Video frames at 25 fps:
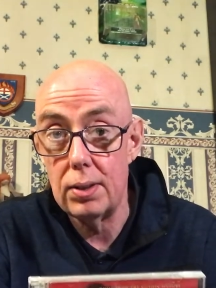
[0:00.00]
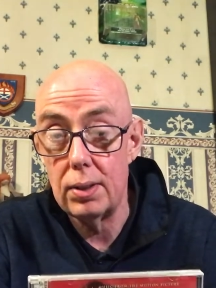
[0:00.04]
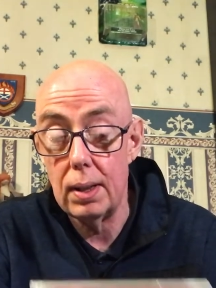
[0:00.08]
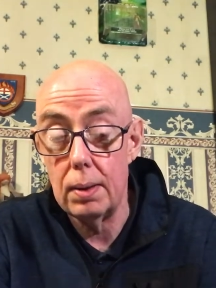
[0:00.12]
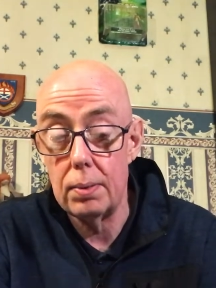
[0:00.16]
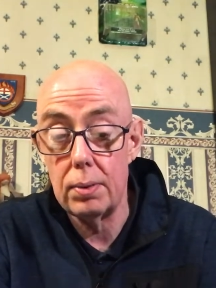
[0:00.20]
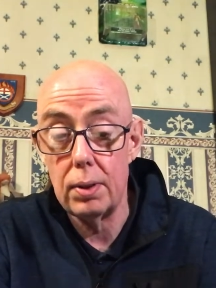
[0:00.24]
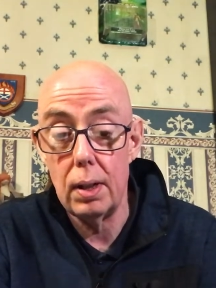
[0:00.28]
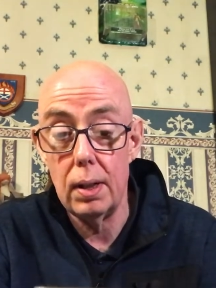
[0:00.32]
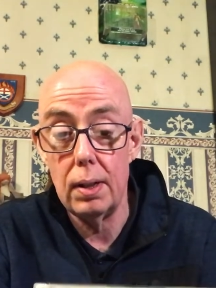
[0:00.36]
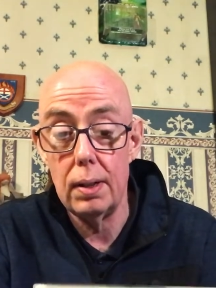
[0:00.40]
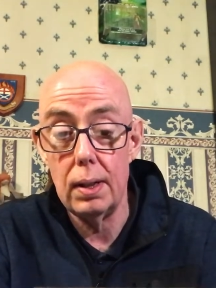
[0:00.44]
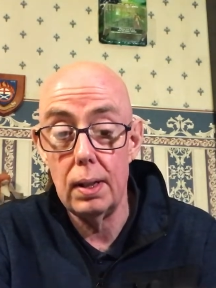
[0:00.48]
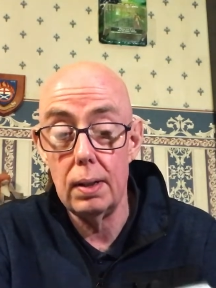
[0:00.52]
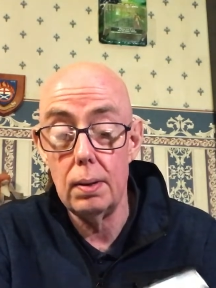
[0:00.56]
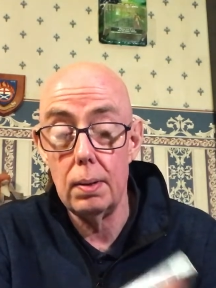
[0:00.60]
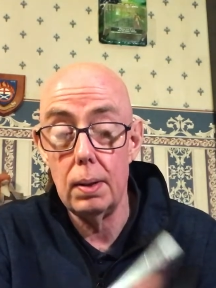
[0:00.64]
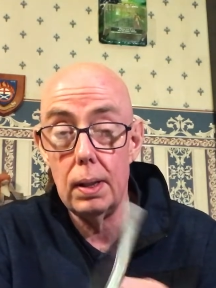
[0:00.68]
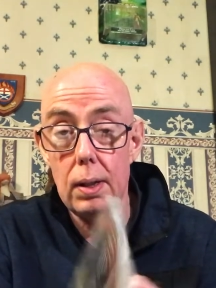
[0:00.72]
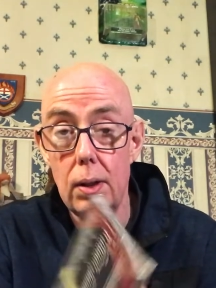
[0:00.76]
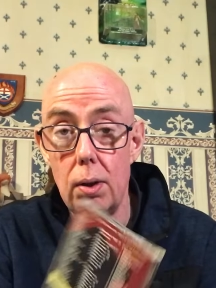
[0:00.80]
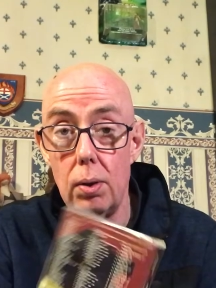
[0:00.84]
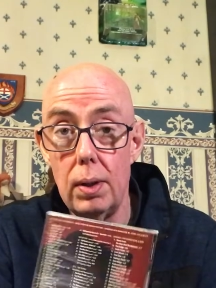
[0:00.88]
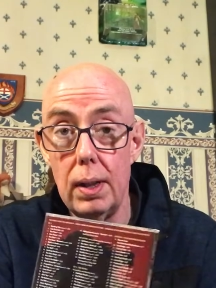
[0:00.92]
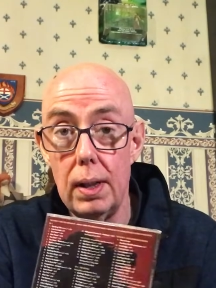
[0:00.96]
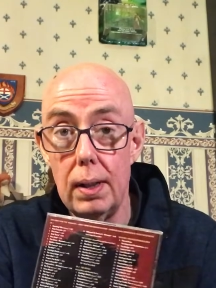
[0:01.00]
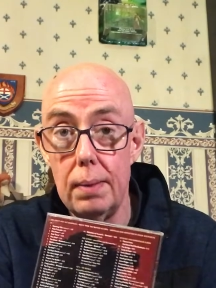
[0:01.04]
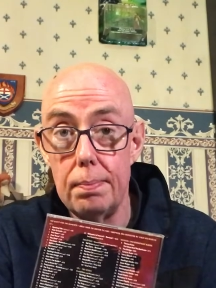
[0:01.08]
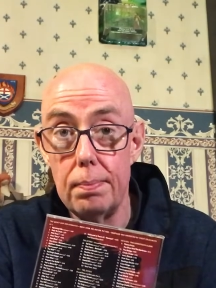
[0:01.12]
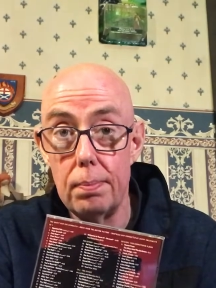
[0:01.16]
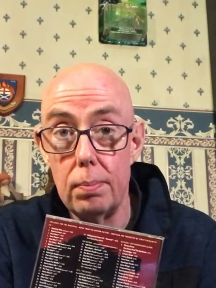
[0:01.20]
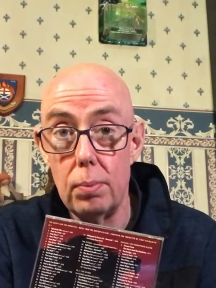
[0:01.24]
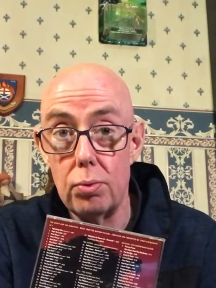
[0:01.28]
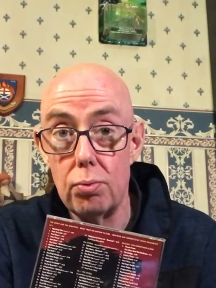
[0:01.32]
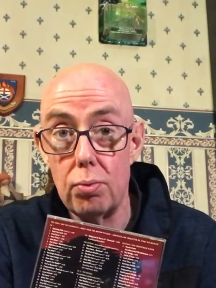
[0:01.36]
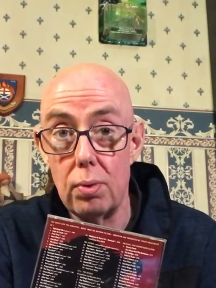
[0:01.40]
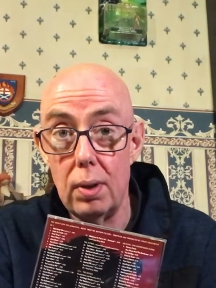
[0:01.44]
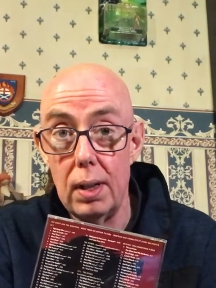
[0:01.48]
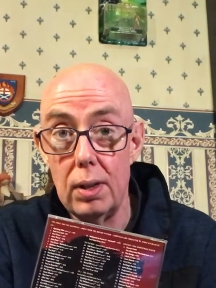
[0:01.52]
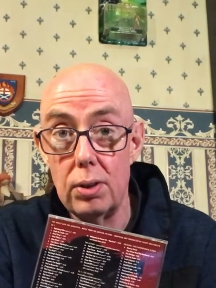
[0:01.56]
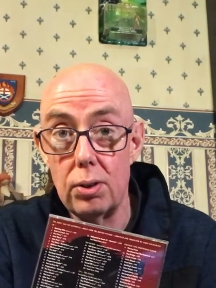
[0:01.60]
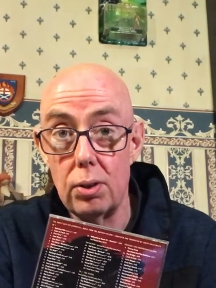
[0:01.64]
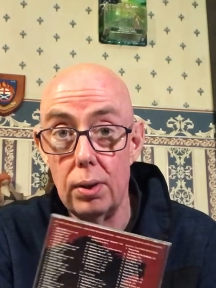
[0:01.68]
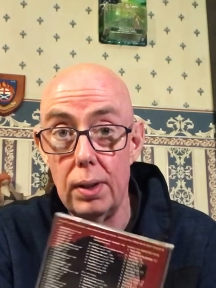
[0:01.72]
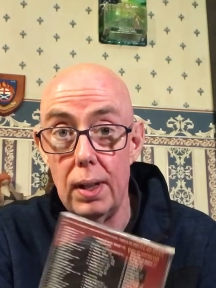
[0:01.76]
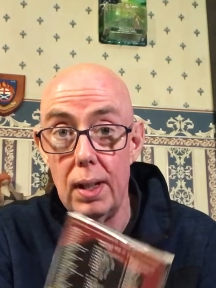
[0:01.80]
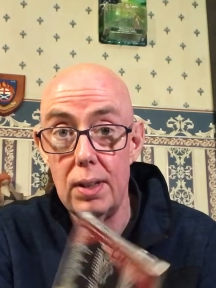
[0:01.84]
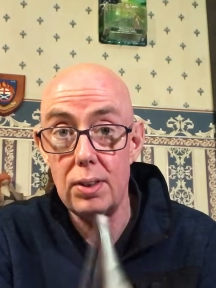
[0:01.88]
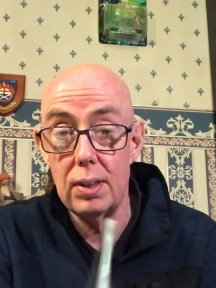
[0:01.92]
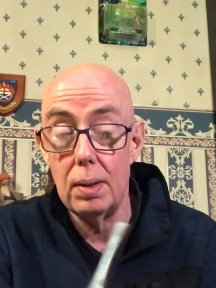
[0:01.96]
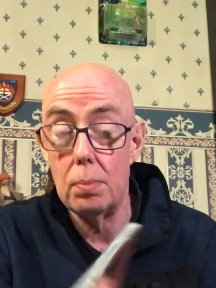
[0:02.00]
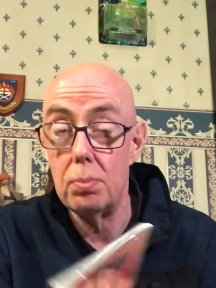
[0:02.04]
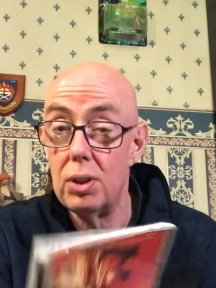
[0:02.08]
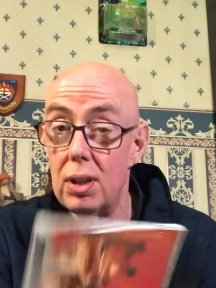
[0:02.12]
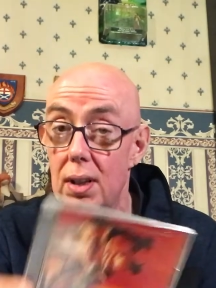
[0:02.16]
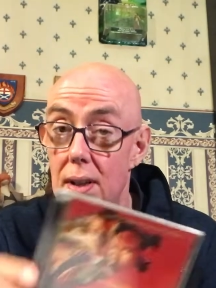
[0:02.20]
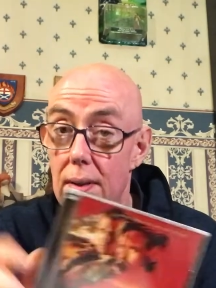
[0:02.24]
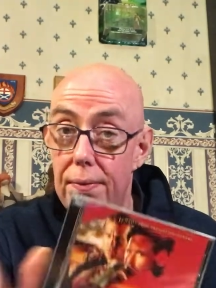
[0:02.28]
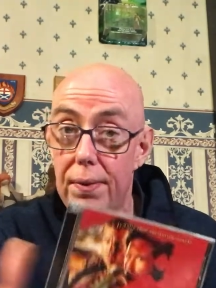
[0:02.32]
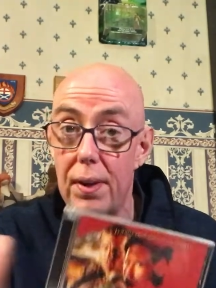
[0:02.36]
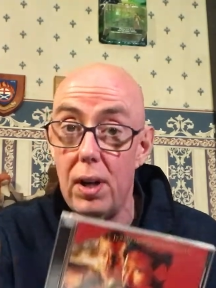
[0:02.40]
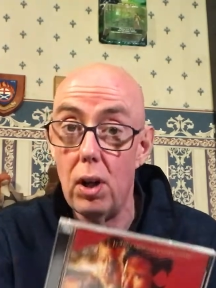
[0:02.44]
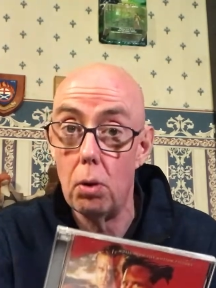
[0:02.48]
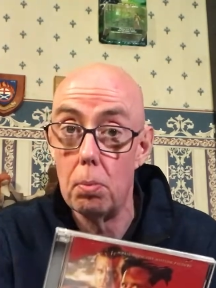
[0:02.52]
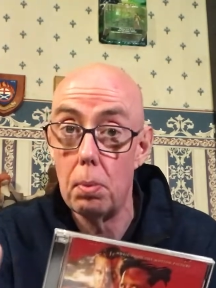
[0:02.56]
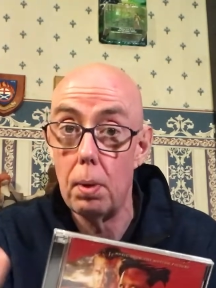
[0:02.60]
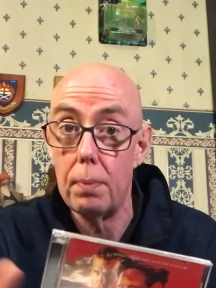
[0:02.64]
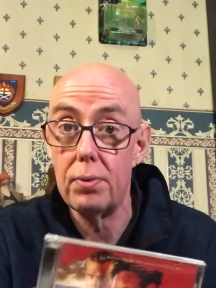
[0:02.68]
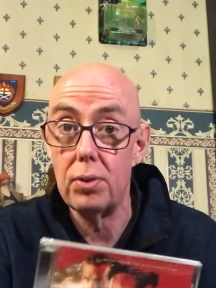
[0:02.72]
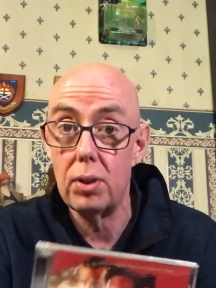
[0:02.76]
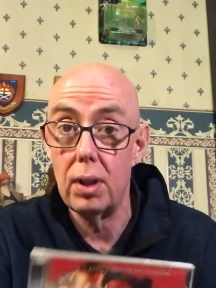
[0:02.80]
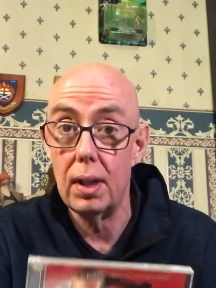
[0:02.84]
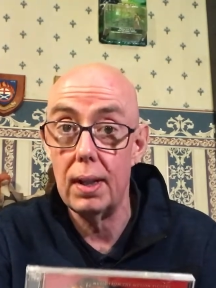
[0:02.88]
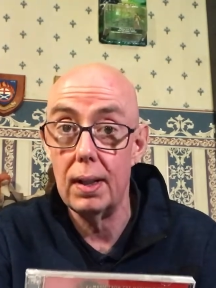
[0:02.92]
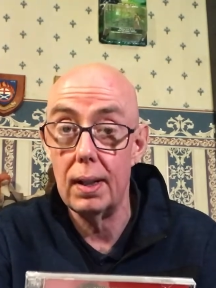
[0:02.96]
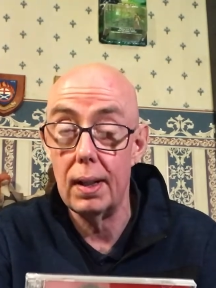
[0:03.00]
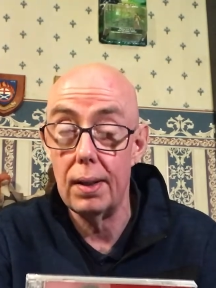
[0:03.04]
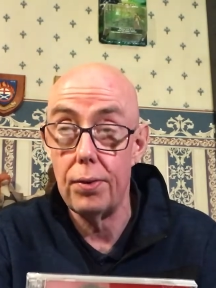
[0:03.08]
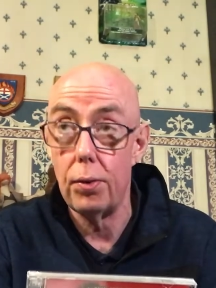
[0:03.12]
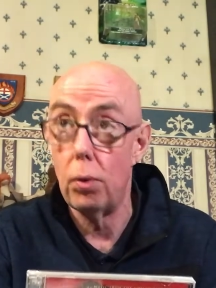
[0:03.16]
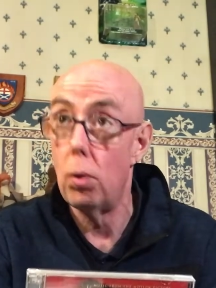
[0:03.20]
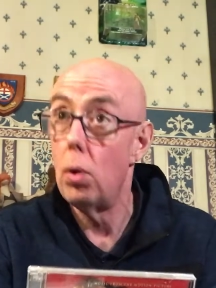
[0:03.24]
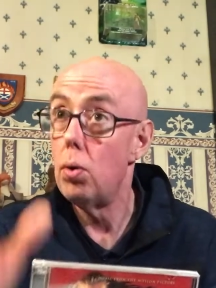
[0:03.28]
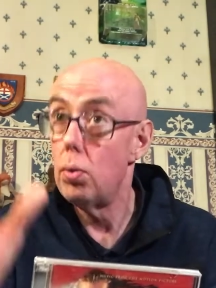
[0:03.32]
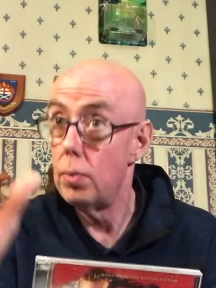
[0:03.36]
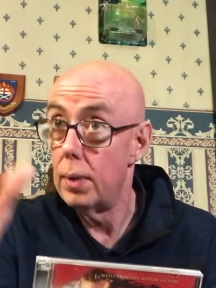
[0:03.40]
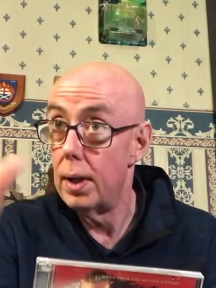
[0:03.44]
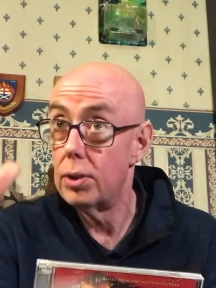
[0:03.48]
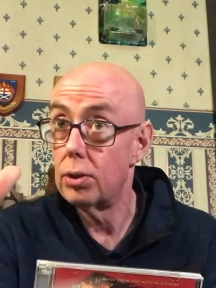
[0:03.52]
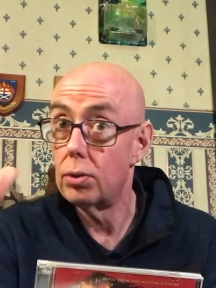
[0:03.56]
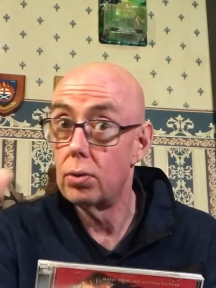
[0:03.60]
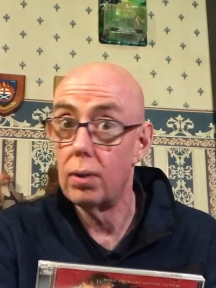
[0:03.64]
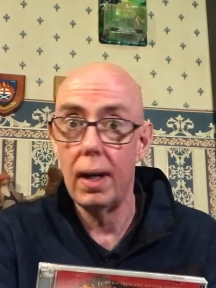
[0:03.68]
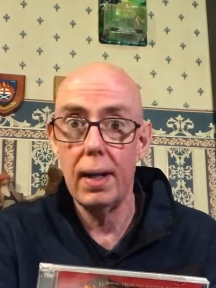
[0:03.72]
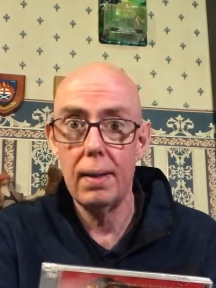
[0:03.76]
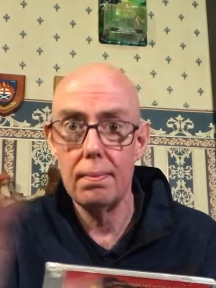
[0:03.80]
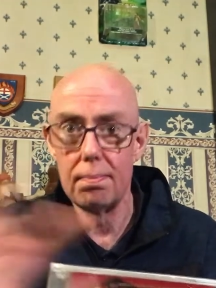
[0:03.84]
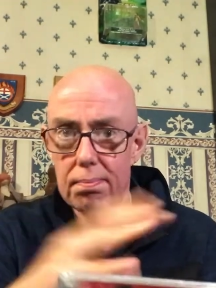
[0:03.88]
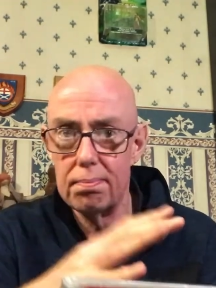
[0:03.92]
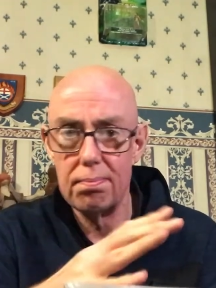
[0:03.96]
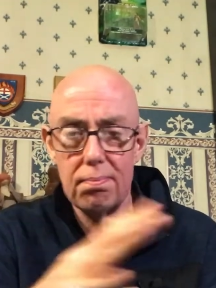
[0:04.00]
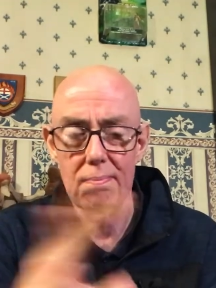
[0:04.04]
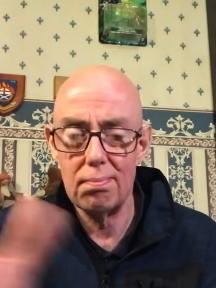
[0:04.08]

It only was released on this. It was in the film, obviously, and I thought, oh, that's great.